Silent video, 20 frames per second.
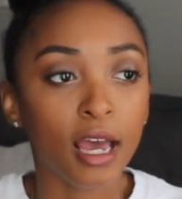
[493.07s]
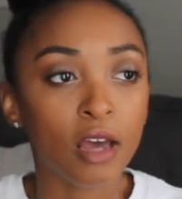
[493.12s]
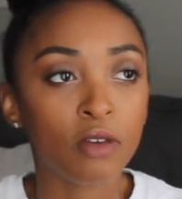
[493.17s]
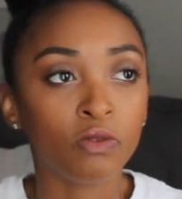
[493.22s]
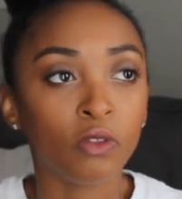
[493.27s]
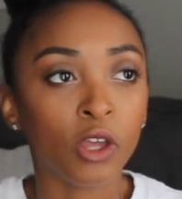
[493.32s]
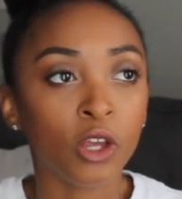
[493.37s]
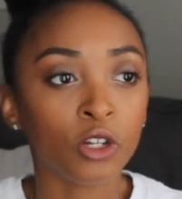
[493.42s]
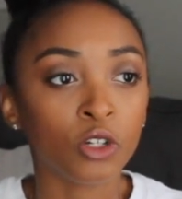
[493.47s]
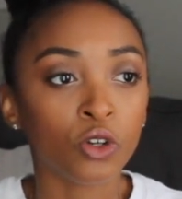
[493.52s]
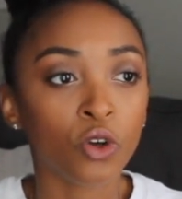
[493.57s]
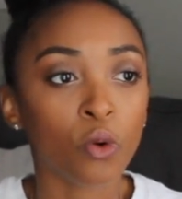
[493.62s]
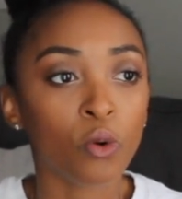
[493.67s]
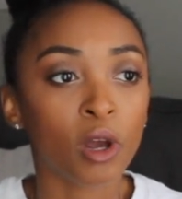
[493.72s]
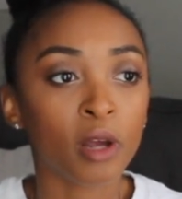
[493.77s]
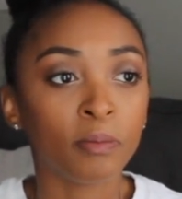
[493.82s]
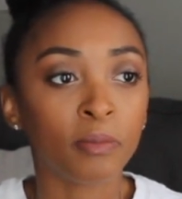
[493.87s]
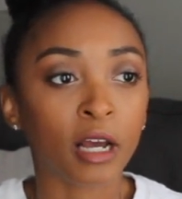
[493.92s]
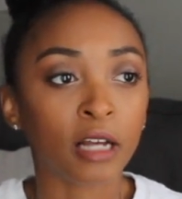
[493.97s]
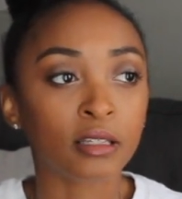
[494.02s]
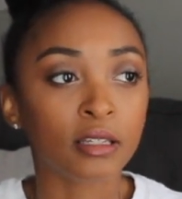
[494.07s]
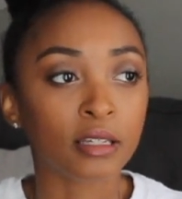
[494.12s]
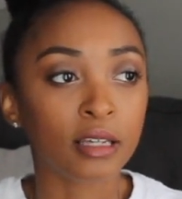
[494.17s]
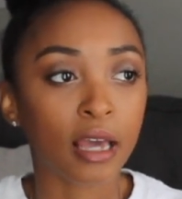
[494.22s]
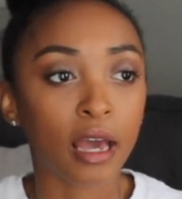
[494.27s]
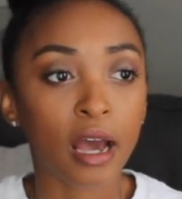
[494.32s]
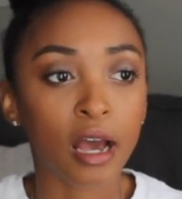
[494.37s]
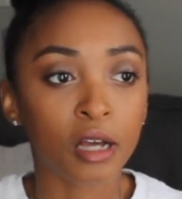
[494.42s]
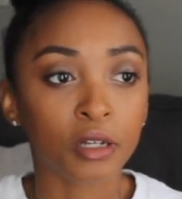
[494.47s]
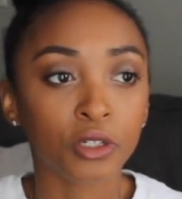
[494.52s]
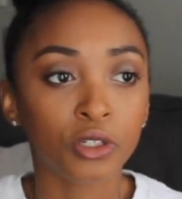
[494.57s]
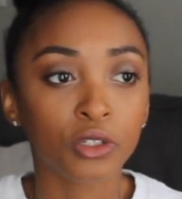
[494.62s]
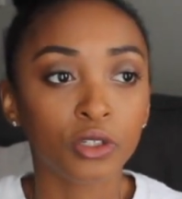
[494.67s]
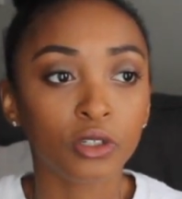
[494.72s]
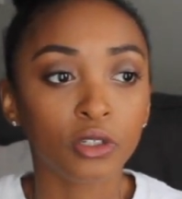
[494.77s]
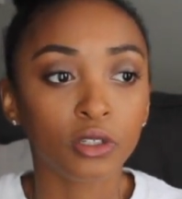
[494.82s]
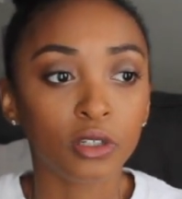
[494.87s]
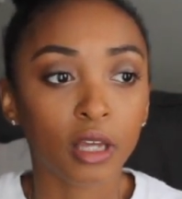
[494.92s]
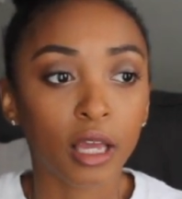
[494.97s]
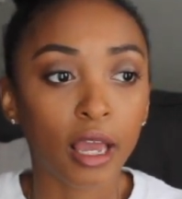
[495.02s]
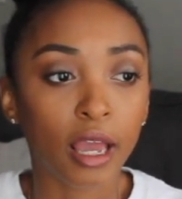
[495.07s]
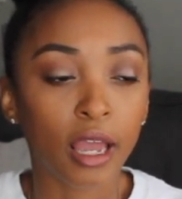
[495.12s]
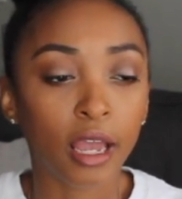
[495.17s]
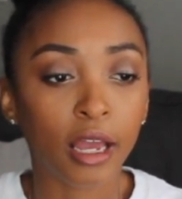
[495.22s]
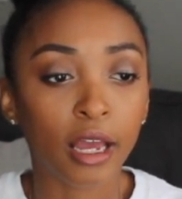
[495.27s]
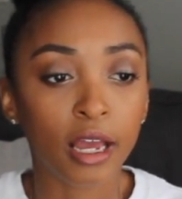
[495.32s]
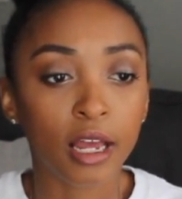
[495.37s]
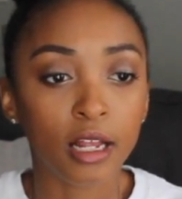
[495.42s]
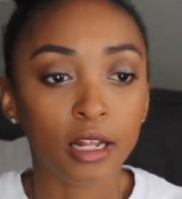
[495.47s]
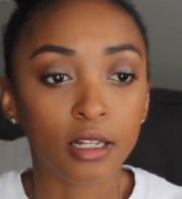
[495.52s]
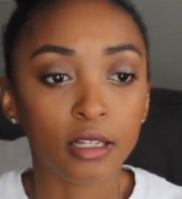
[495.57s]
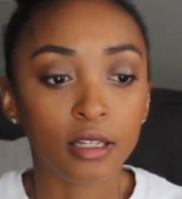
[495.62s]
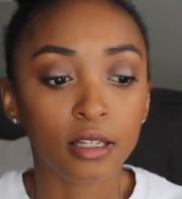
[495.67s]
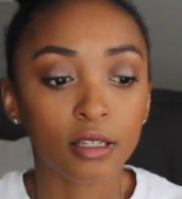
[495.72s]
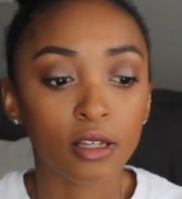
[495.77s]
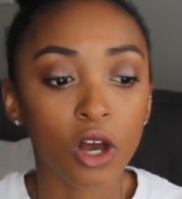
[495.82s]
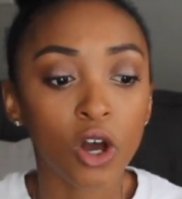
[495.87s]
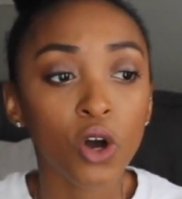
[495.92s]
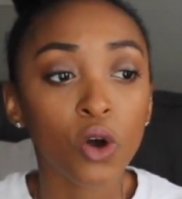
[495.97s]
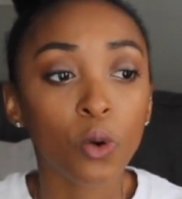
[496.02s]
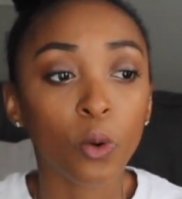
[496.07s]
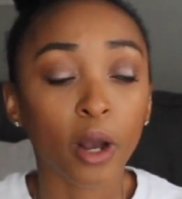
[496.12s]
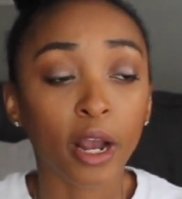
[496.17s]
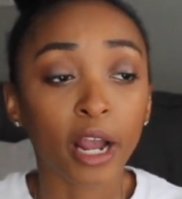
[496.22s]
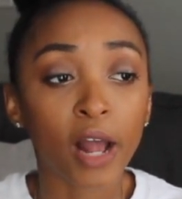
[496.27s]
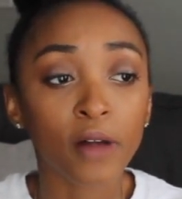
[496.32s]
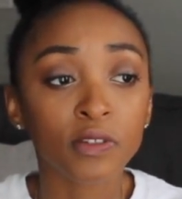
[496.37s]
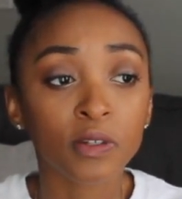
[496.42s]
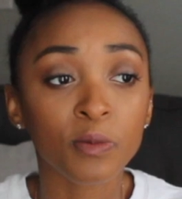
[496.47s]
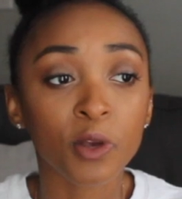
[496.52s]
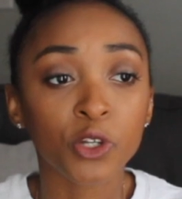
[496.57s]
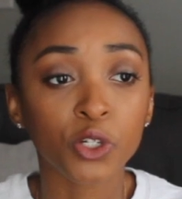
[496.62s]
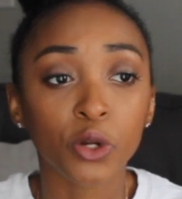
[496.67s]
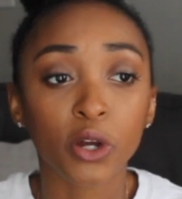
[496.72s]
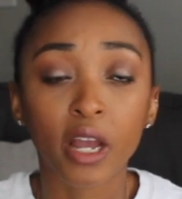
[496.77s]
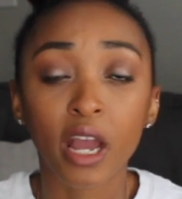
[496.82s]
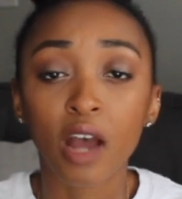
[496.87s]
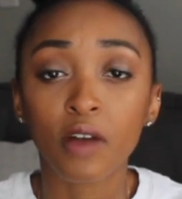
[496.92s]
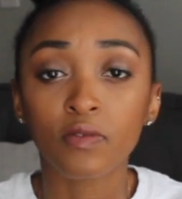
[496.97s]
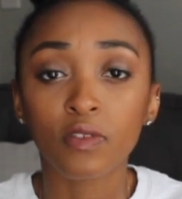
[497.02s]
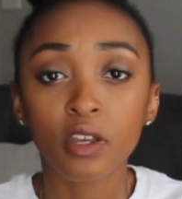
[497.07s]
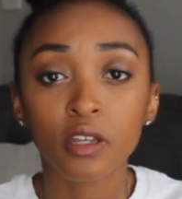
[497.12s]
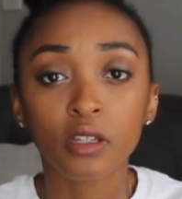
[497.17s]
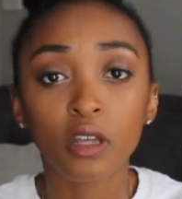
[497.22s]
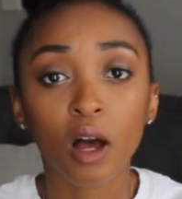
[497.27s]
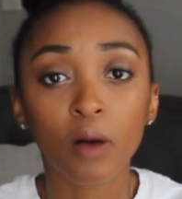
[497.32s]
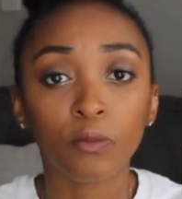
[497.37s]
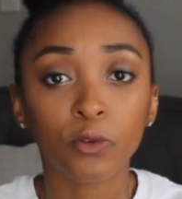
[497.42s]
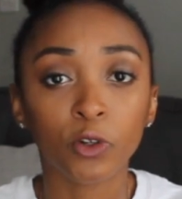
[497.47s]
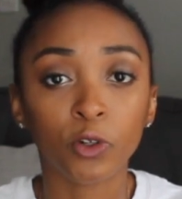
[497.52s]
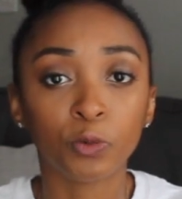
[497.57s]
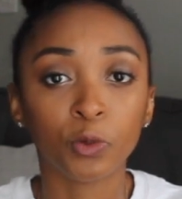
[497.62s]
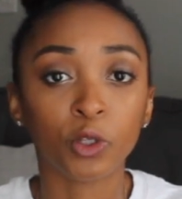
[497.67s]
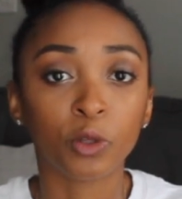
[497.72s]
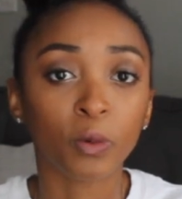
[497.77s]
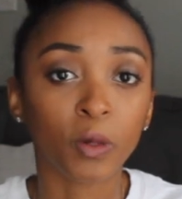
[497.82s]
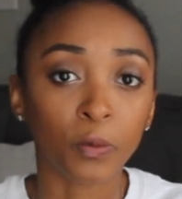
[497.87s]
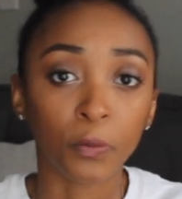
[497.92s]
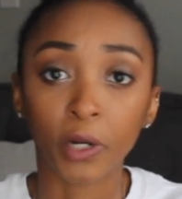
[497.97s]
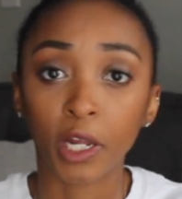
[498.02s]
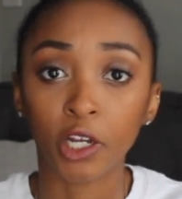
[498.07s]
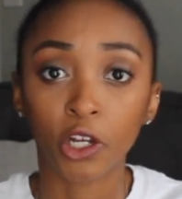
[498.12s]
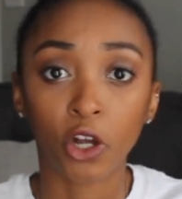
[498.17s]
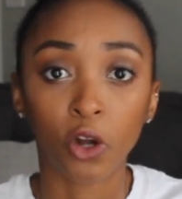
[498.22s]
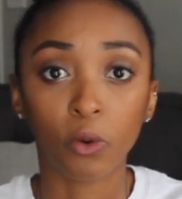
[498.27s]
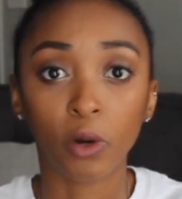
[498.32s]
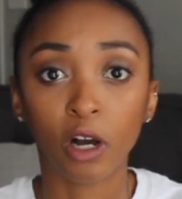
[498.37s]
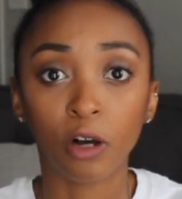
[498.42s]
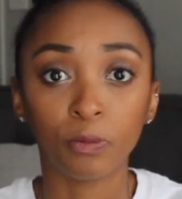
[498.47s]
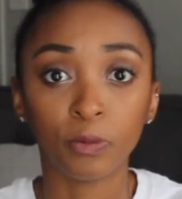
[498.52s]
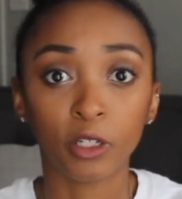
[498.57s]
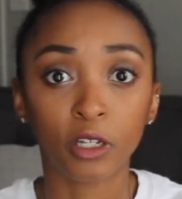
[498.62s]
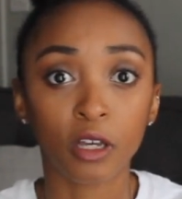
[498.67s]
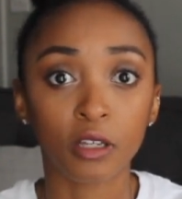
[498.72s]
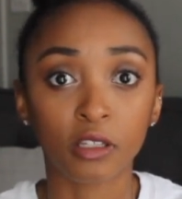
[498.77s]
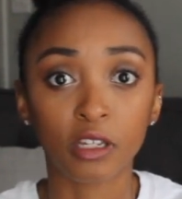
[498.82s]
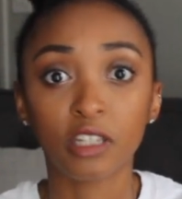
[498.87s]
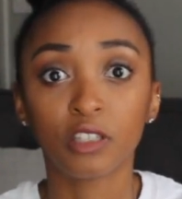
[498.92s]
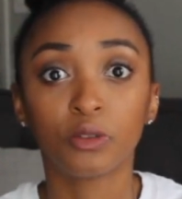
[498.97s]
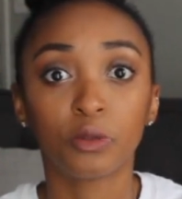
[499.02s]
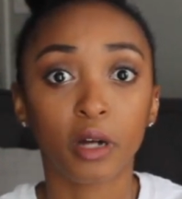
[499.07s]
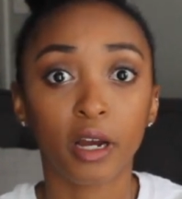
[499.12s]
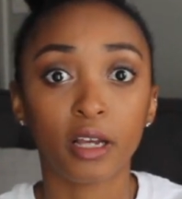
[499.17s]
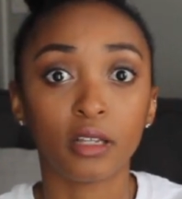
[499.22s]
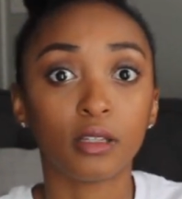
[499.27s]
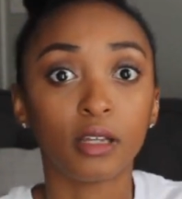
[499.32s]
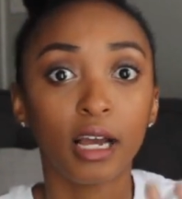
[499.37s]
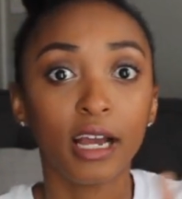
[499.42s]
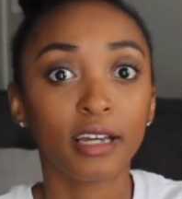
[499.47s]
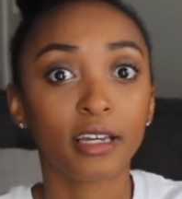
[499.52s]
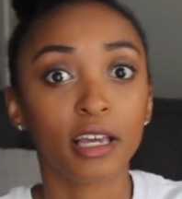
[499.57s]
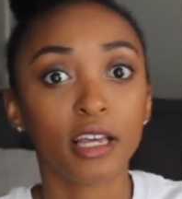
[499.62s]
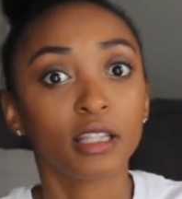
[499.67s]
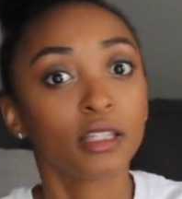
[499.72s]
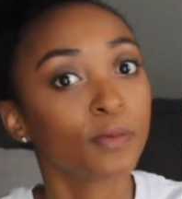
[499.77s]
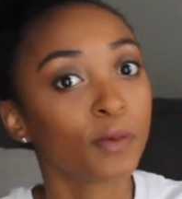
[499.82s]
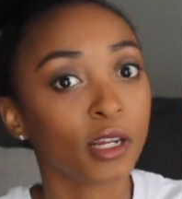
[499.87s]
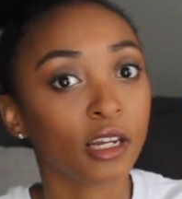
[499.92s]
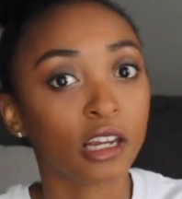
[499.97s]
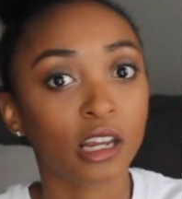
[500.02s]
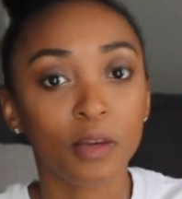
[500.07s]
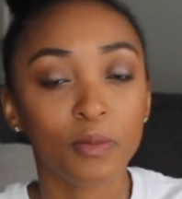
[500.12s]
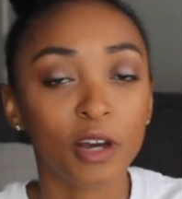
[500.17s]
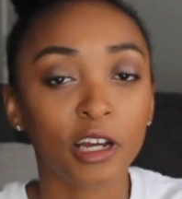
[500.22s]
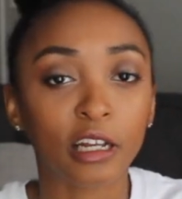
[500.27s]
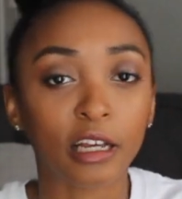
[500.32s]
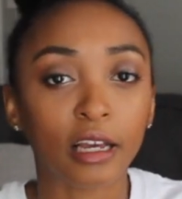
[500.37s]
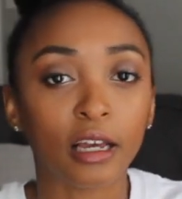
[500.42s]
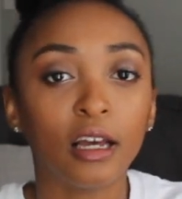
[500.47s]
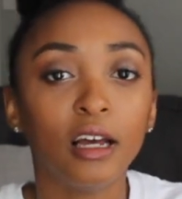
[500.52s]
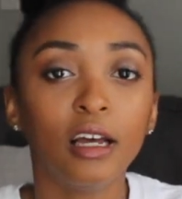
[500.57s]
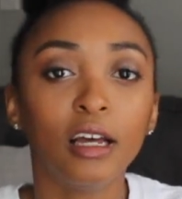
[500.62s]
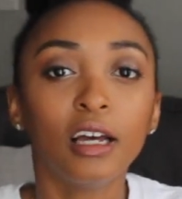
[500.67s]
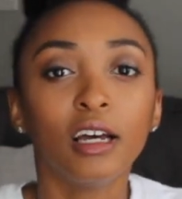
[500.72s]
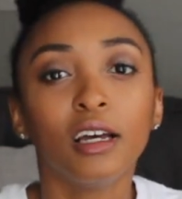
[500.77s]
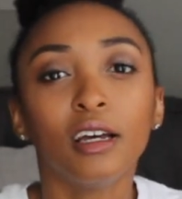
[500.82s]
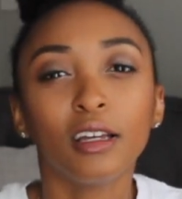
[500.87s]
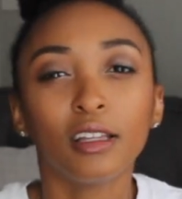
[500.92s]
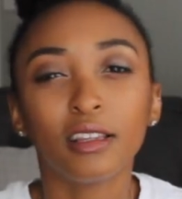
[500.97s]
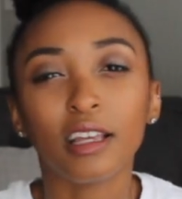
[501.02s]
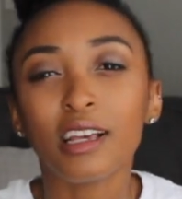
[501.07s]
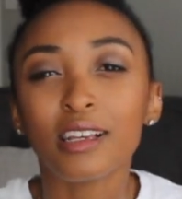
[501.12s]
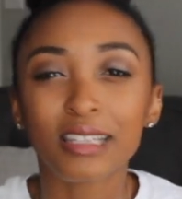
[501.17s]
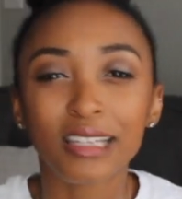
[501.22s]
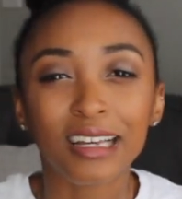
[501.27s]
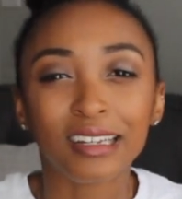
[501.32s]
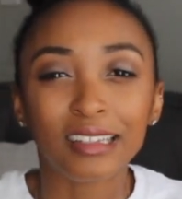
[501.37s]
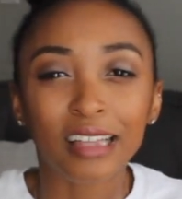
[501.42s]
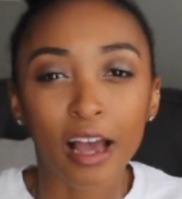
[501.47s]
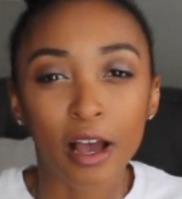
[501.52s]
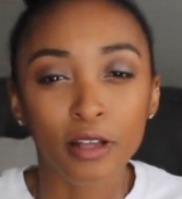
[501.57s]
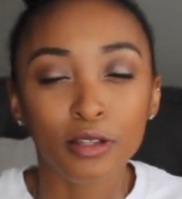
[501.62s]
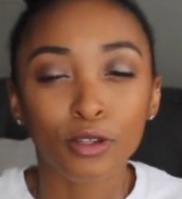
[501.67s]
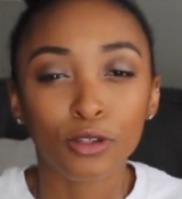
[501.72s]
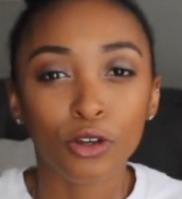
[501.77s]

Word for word: and then going back to cash, and oh, I have to make sure I have this envelope with me when I go out, because otherwise I can't spend any money, things like that.